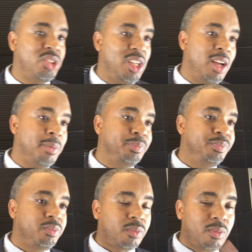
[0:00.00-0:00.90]
step
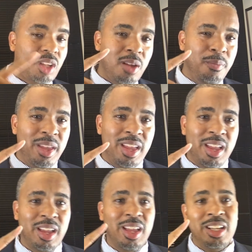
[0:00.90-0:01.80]

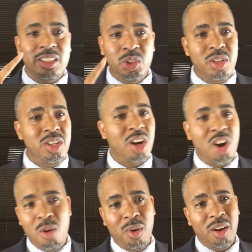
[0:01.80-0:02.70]
being doing your
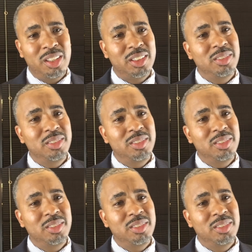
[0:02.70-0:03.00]
homework.